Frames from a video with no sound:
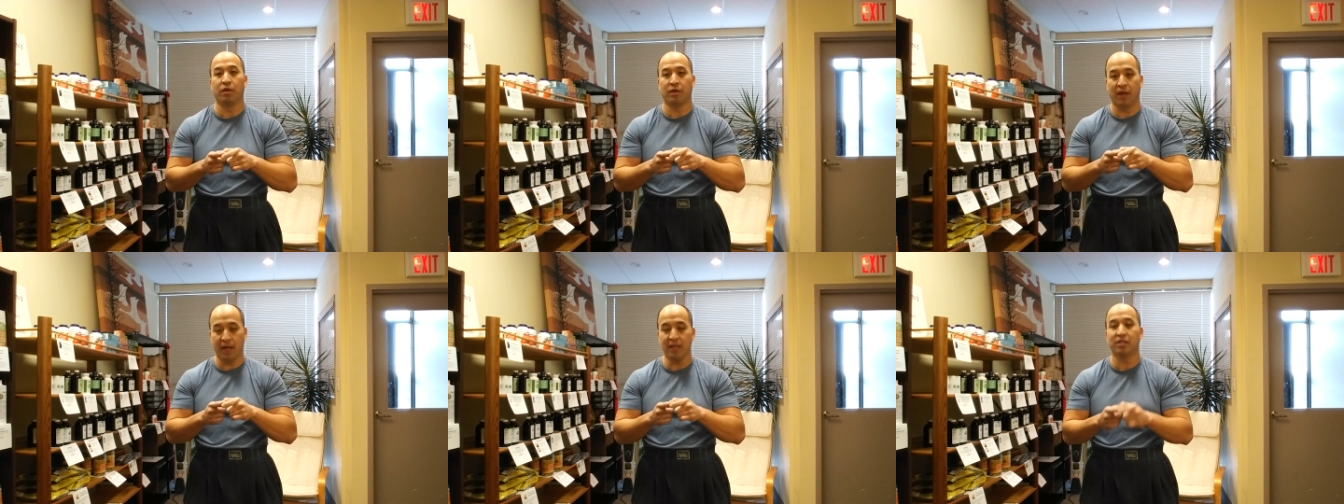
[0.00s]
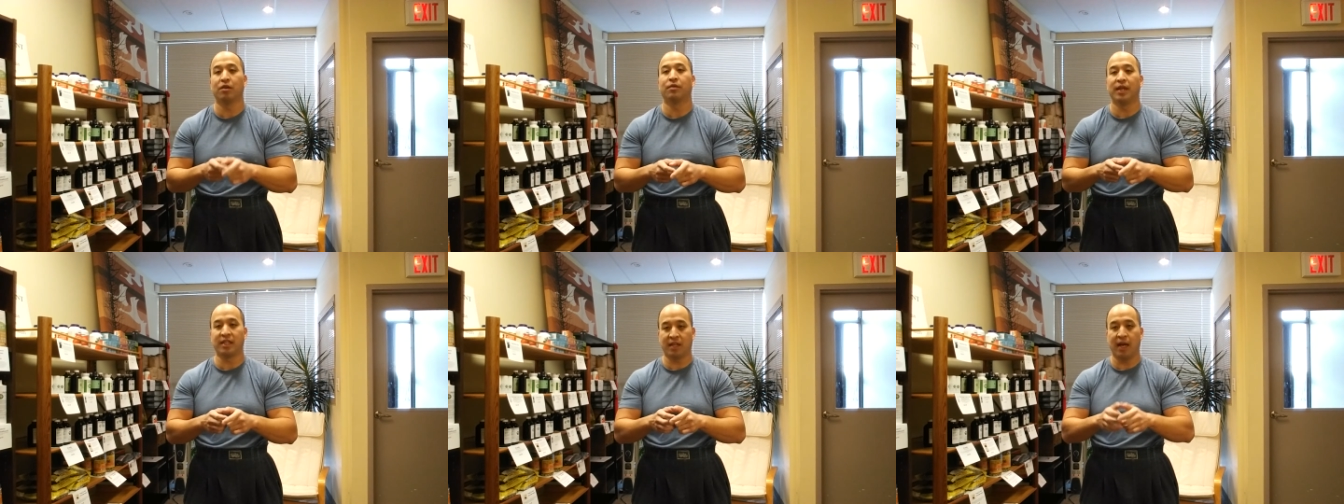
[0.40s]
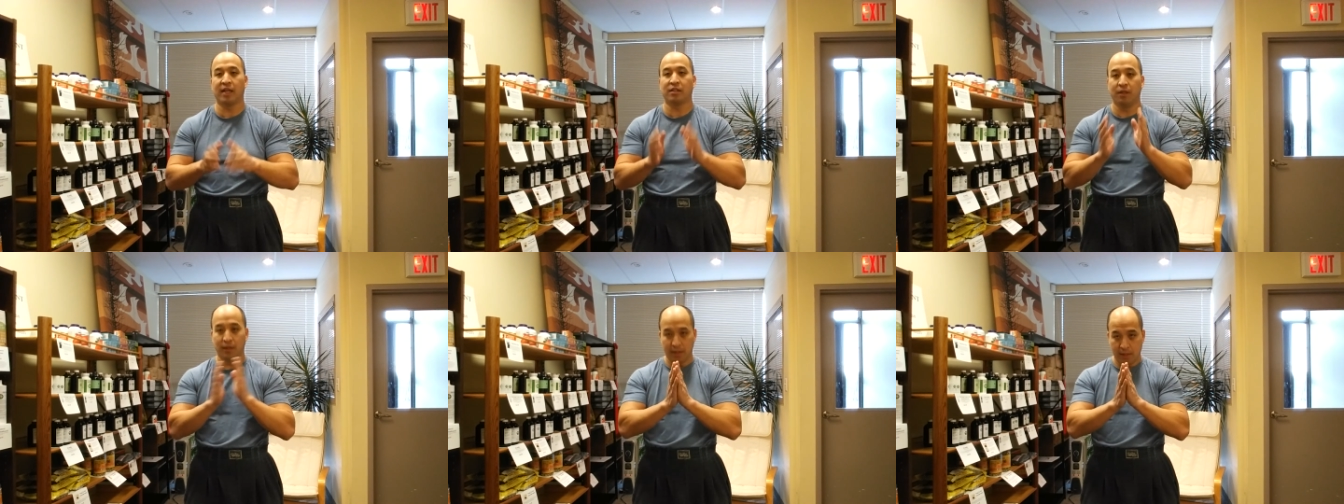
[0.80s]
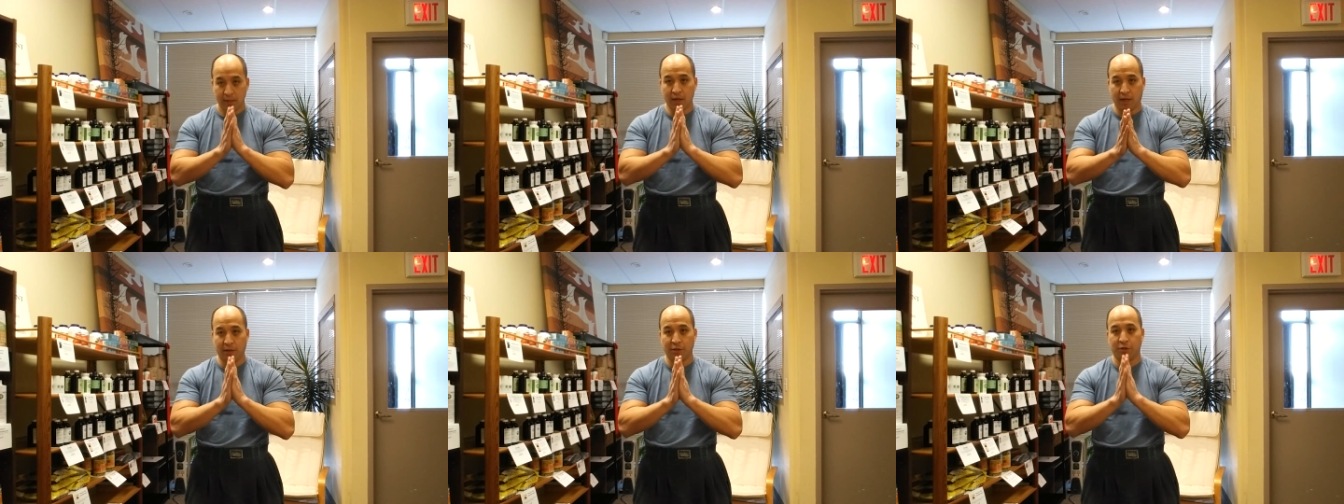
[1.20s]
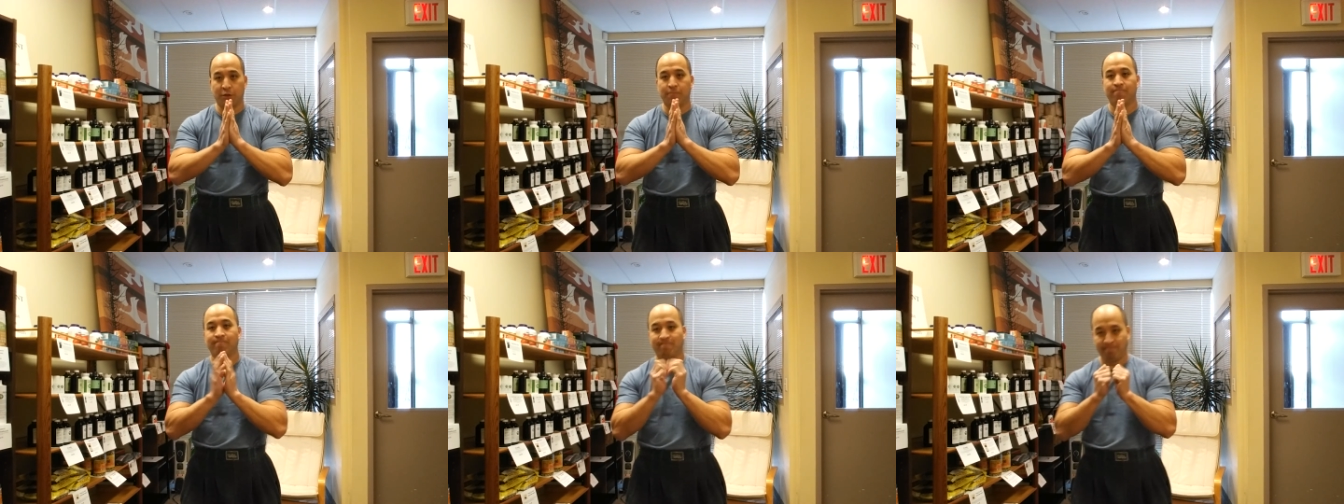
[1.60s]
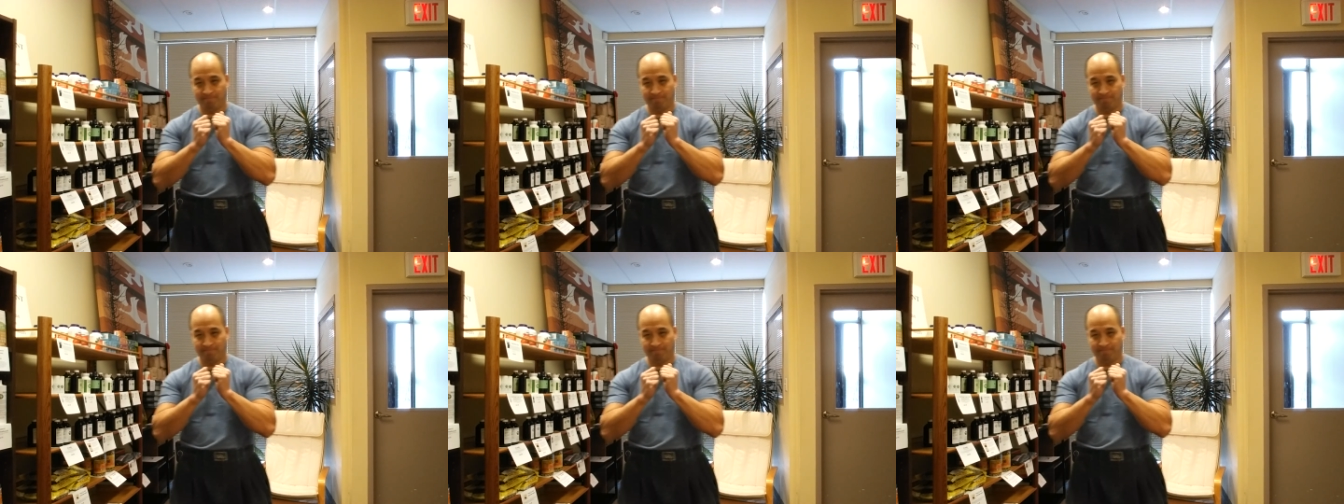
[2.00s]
Okay, so thanks guys. Talk to you soon.